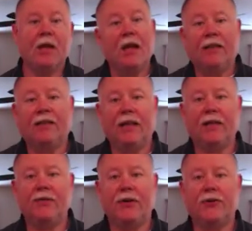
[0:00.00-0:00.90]
In
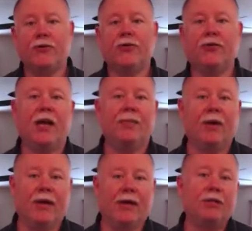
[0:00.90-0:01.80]
today's feature
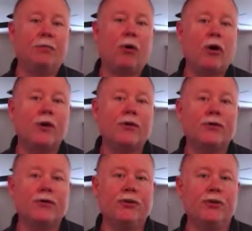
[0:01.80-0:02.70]
segment, it's part
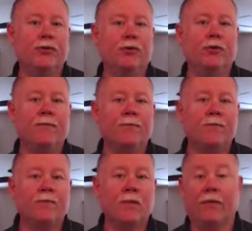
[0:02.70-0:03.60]
two
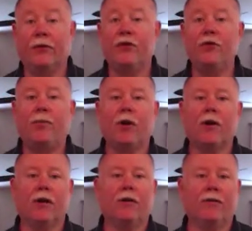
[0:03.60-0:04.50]
of a two
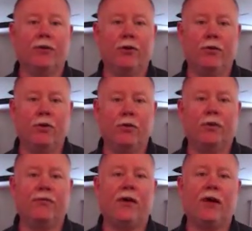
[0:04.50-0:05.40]
part interview
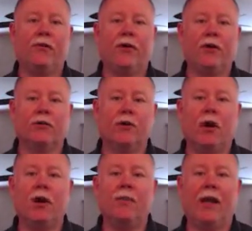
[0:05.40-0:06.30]
with firefighter
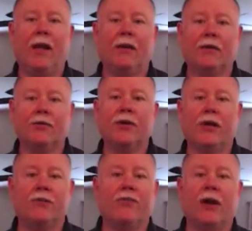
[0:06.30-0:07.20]
Tom Ehlers
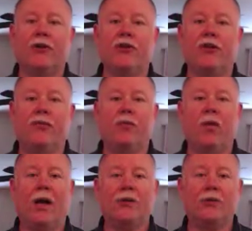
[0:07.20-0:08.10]
and Fire Chief
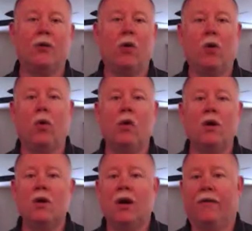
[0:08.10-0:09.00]
Wes Cole
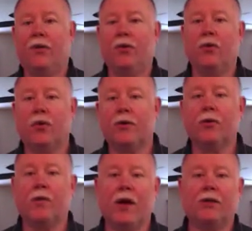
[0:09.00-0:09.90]
of the
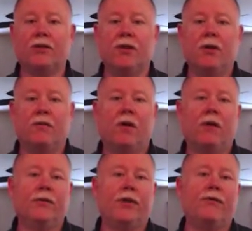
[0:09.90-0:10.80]
Northwest
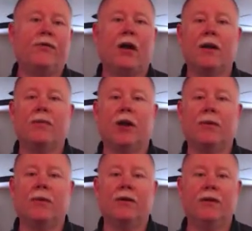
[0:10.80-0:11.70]
volunteer fire
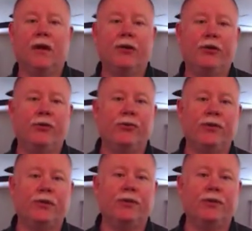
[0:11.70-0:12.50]
department in Houston,